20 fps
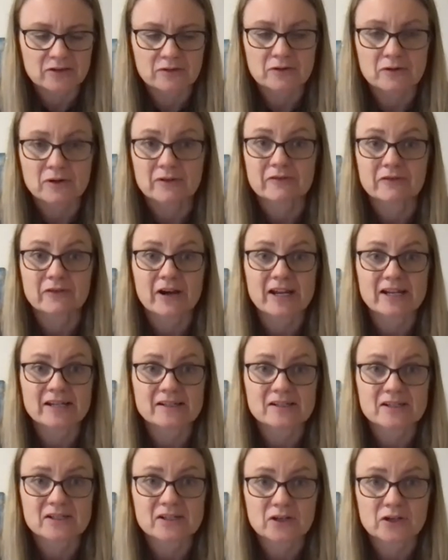through a
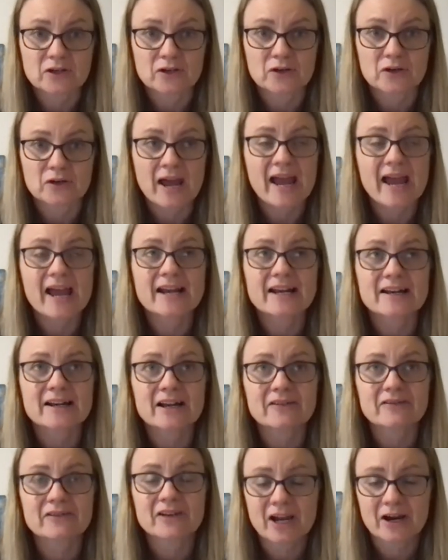friend who had
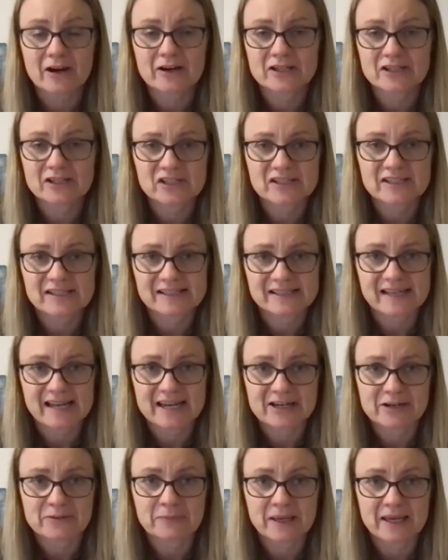enough courage to
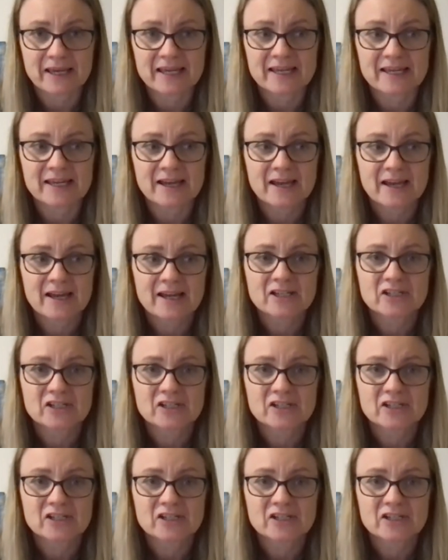say to me,